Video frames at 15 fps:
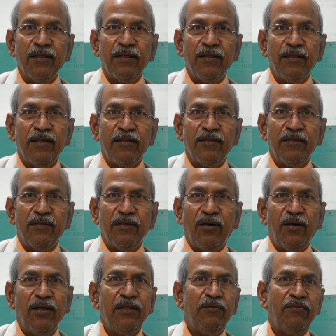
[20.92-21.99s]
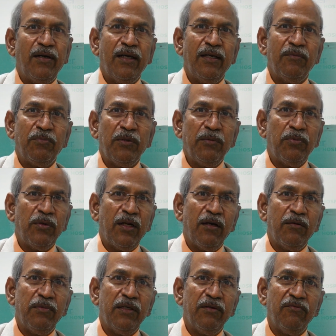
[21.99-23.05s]
that all the while people
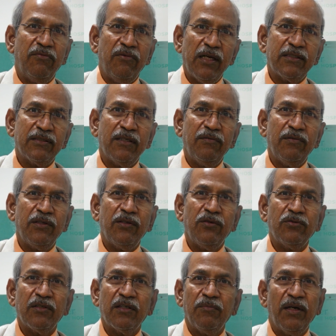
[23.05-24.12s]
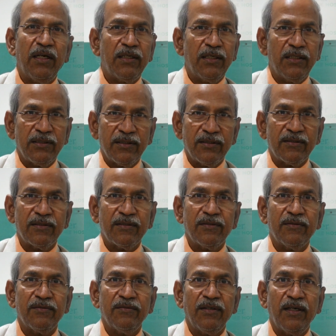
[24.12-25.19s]
have been vexed with using medication,
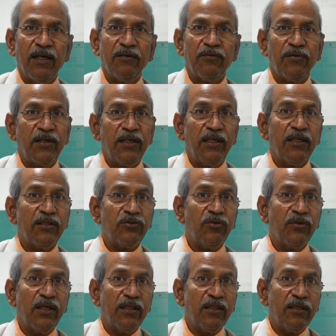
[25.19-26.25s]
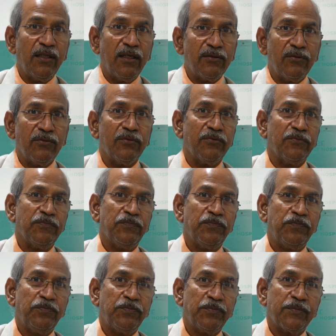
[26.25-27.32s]
and for years together that too.
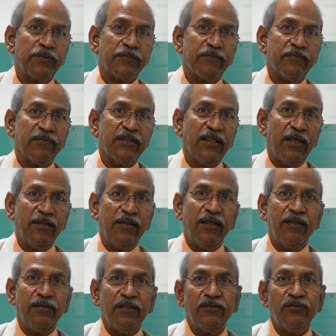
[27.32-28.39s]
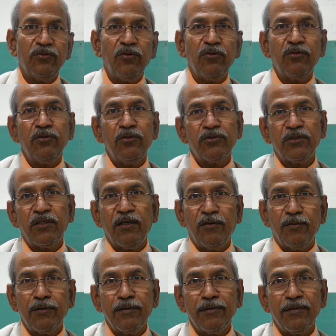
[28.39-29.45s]
And there is a joke goes
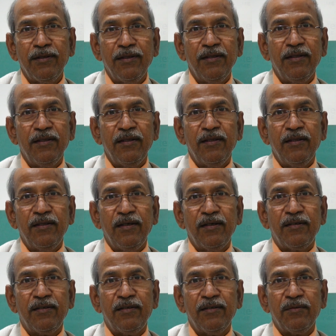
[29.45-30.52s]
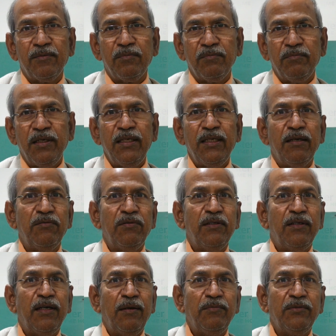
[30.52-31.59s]
around that uh, many of the
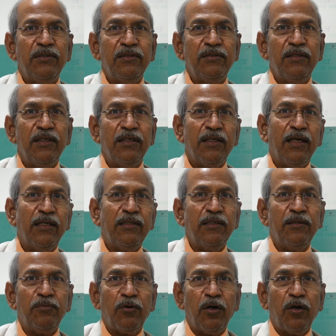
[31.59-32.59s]
times it's an inherited